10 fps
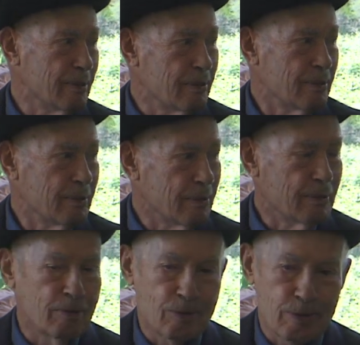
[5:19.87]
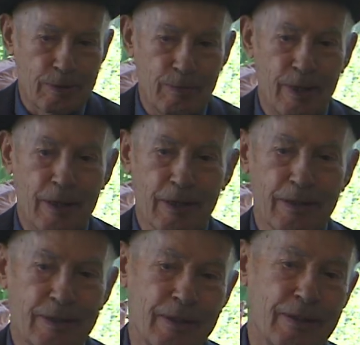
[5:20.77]
it, it was
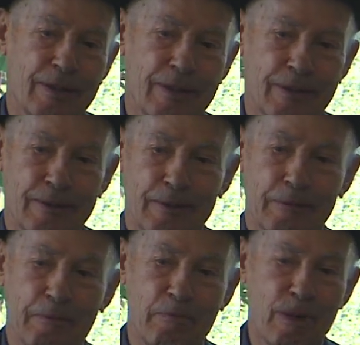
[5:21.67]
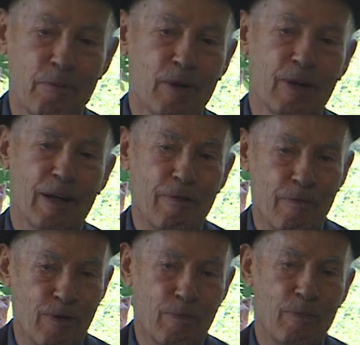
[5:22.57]
marketed, and uh, people came from